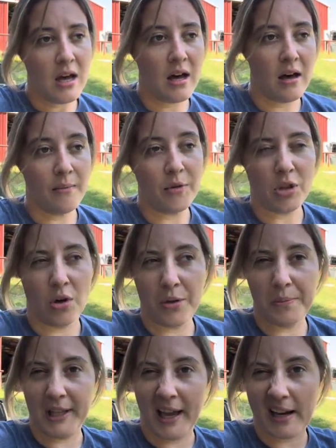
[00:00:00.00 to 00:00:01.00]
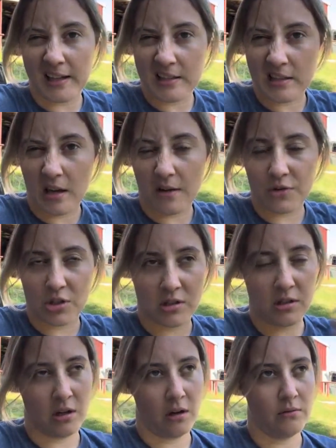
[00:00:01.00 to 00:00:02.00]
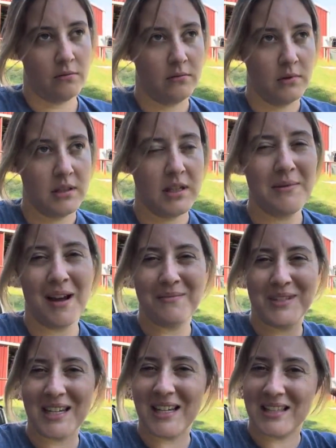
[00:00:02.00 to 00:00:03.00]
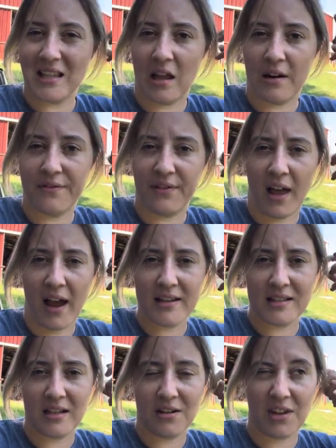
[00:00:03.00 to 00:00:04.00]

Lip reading: with all the plaque and stuff, just, you know, sometimes it gets a lot of flies in there.